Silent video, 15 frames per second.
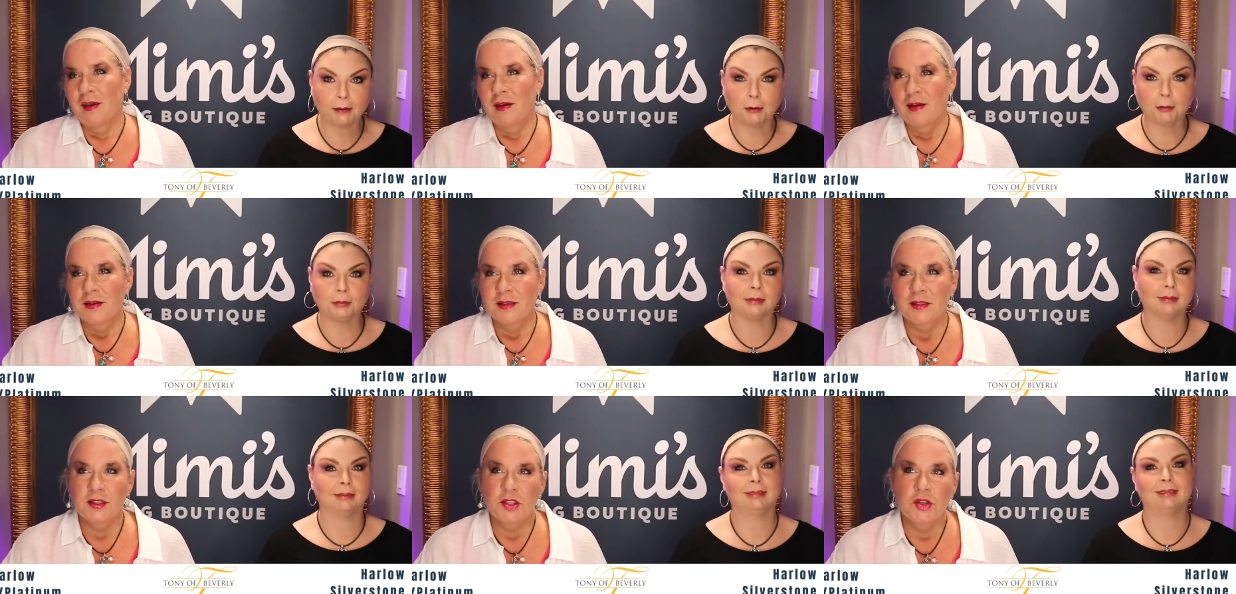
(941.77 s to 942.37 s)

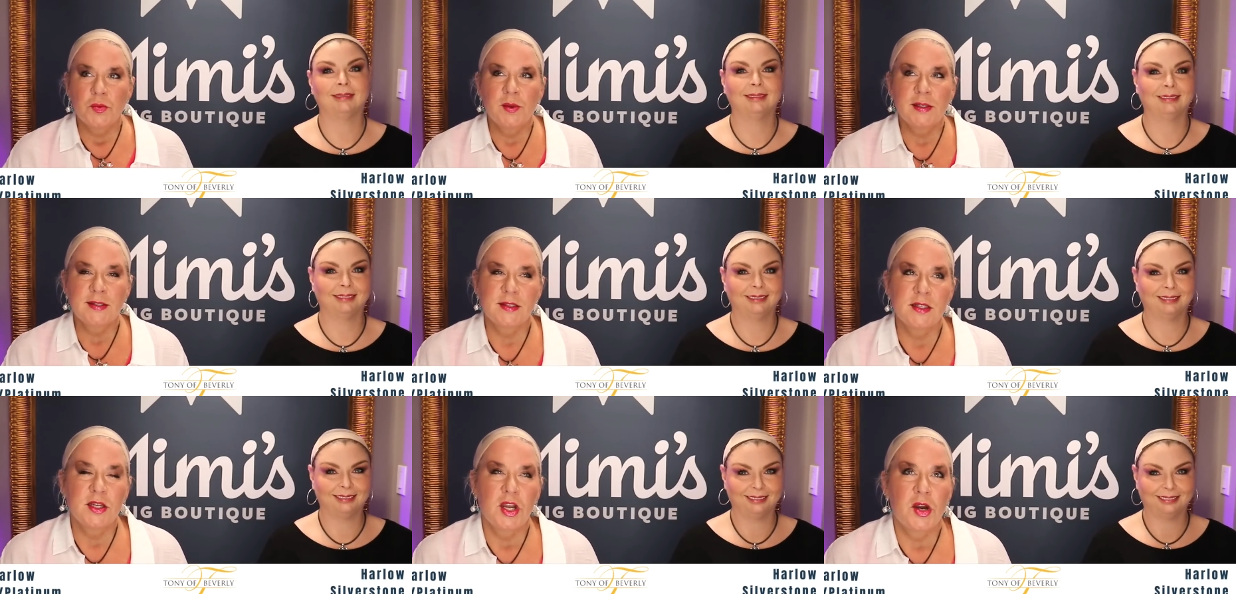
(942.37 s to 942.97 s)
Speaker 1: Sue wants
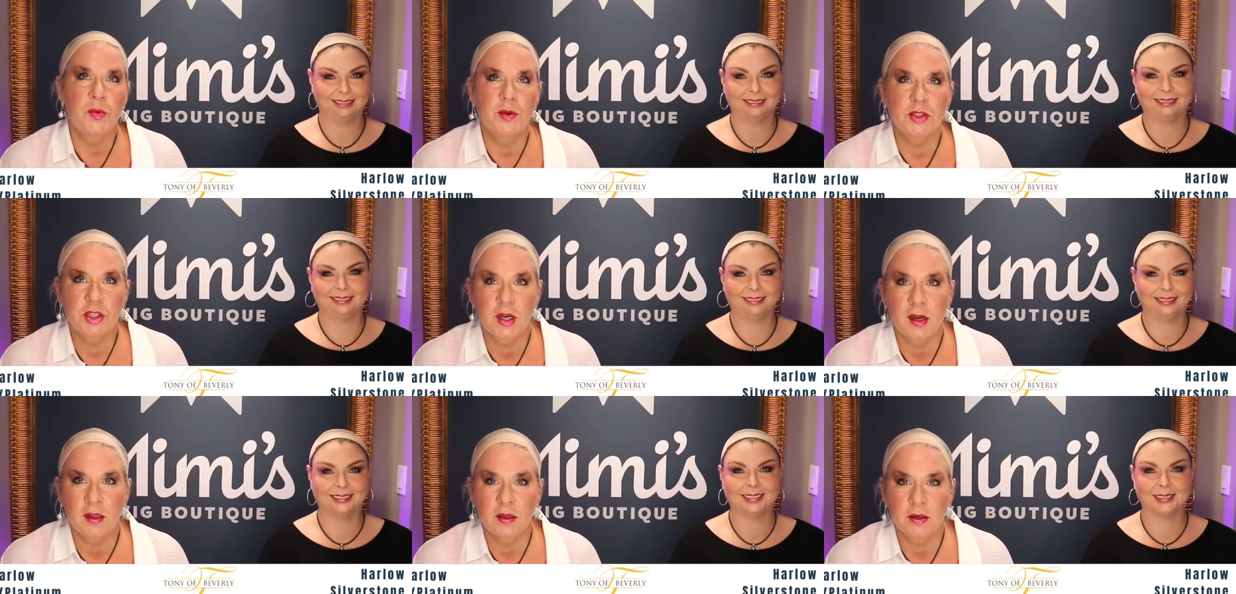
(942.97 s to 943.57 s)
to know which
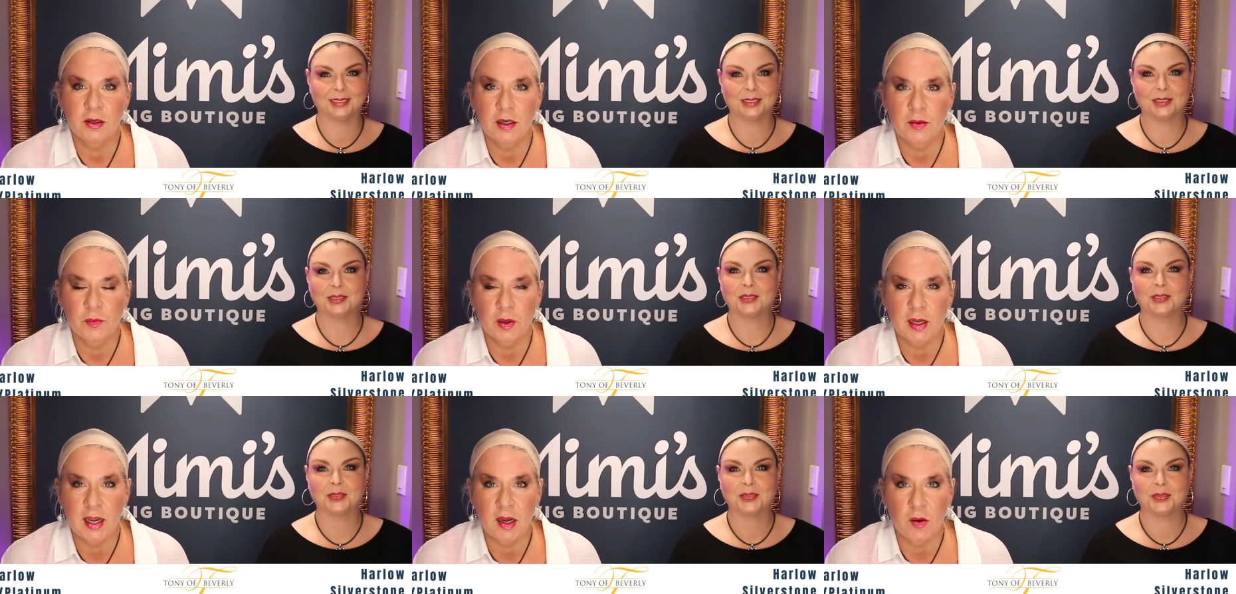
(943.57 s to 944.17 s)
color in
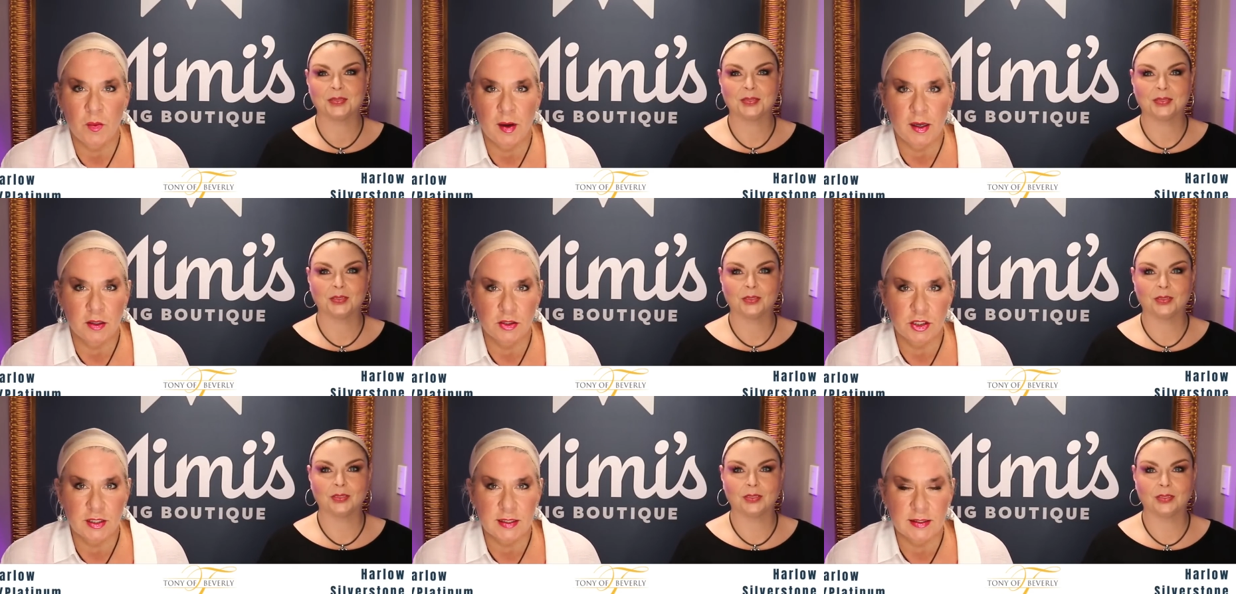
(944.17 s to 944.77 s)
Raquel
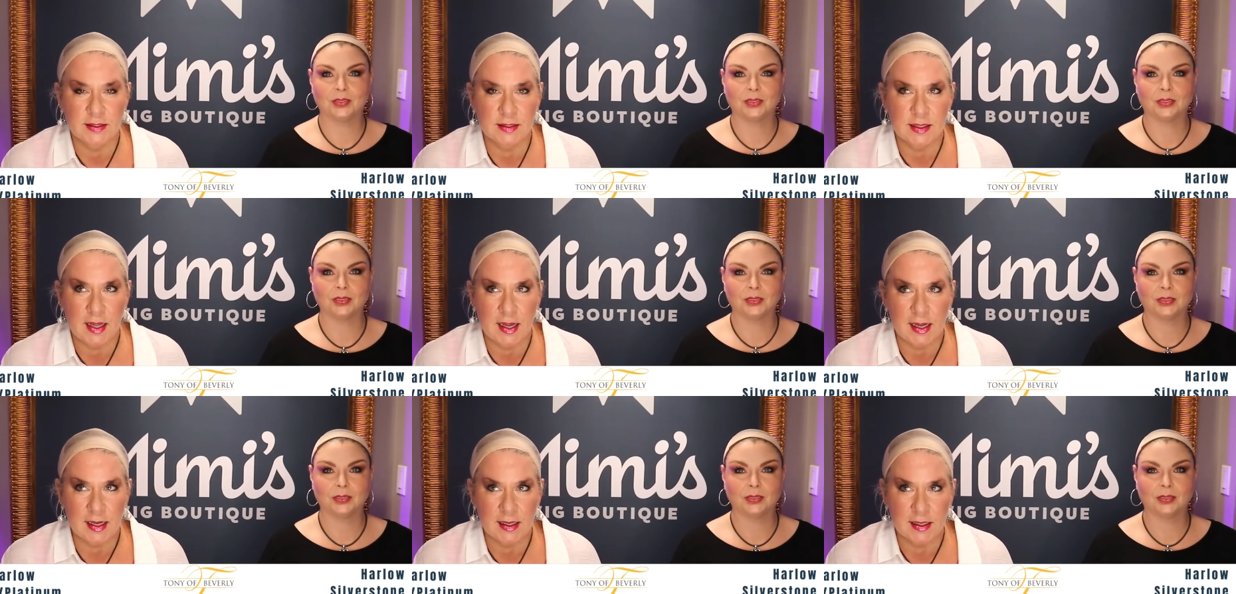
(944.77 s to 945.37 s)
Welch is
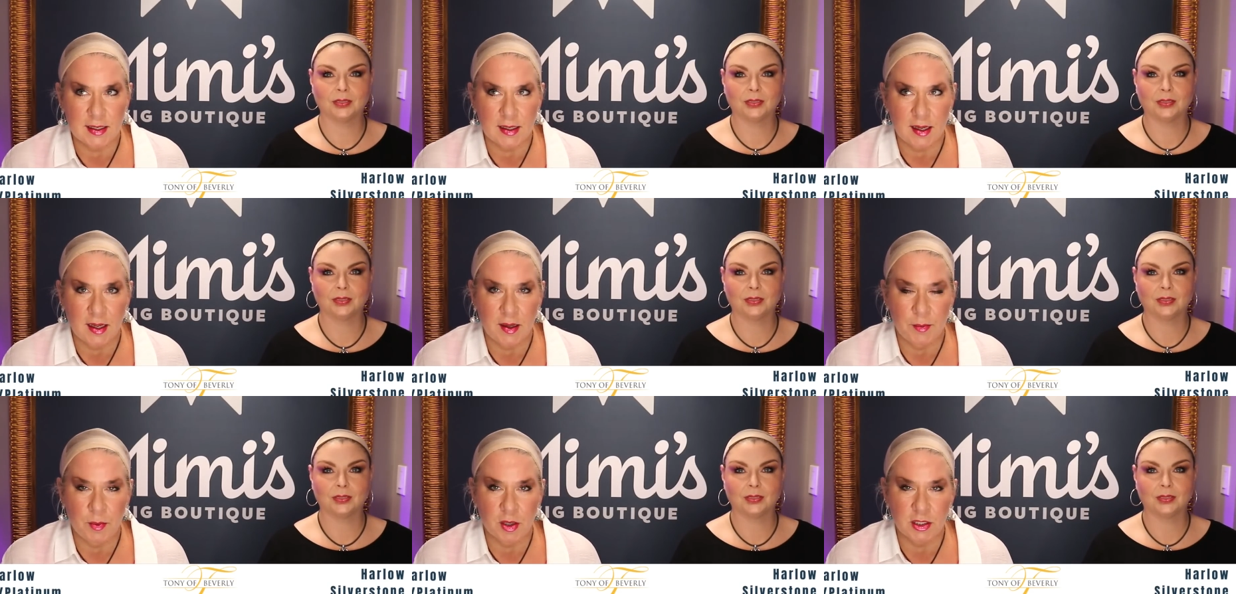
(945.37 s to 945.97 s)
like uh,
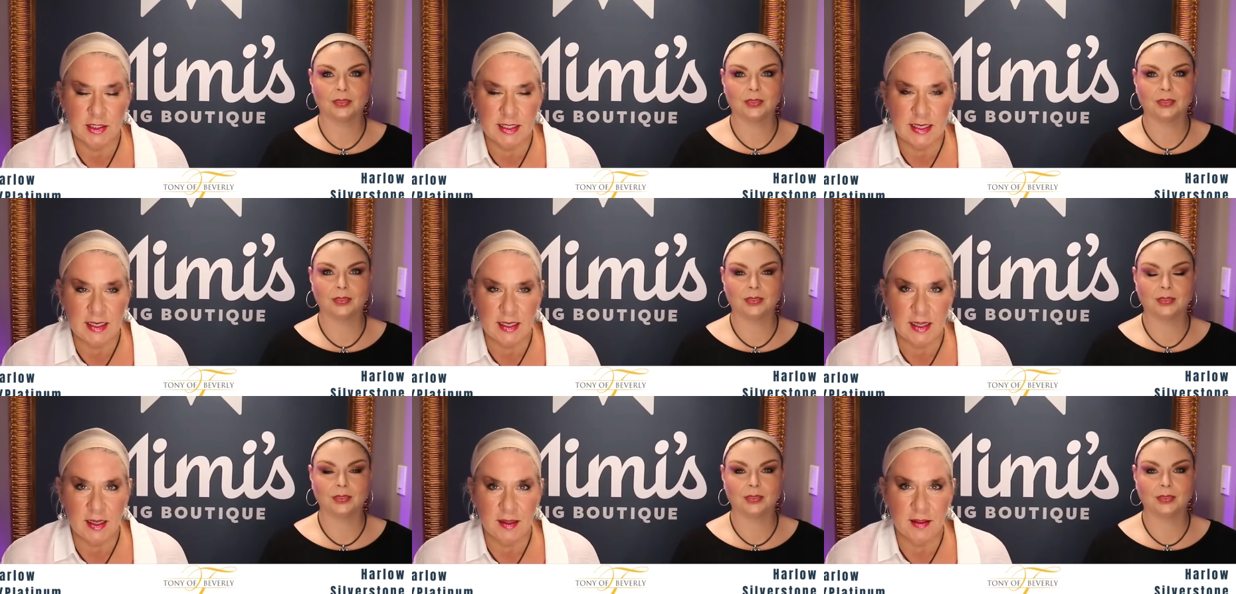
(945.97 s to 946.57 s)

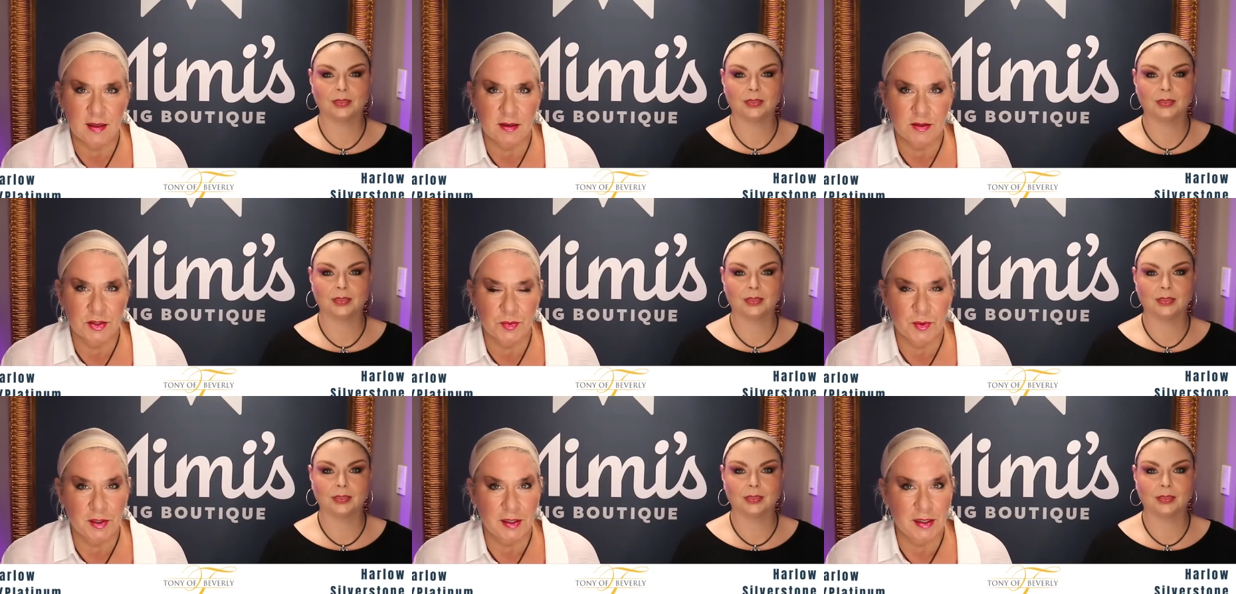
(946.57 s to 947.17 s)
martini. There's
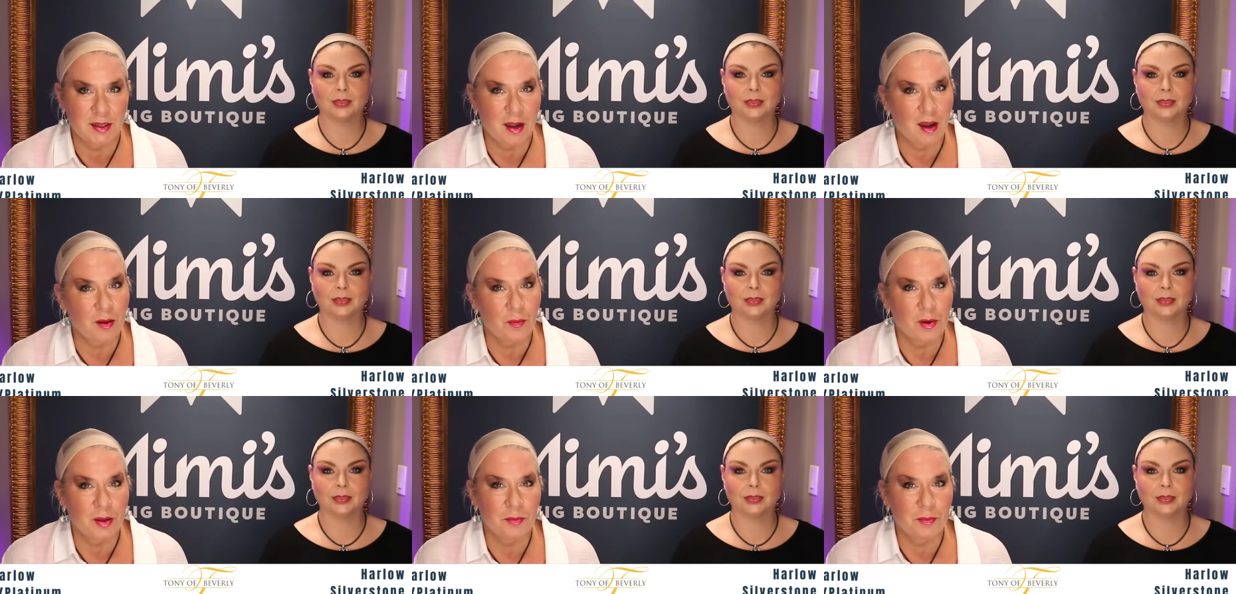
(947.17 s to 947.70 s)
really not one,